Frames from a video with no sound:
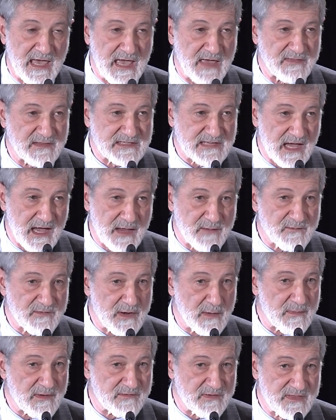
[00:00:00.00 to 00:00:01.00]
and the time
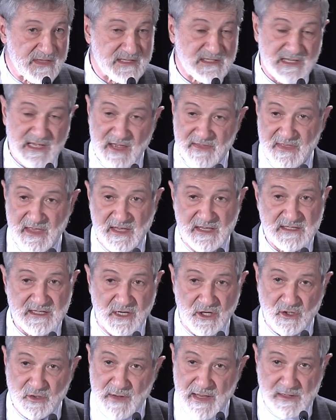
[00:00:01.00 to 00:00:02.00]
frame for this, I think, is
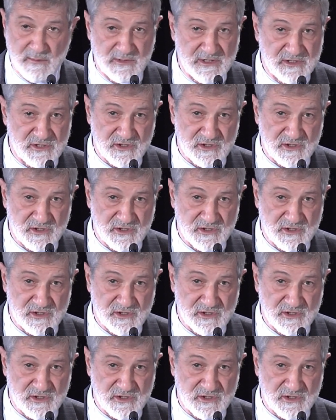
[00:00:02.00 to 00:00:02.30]
incredibly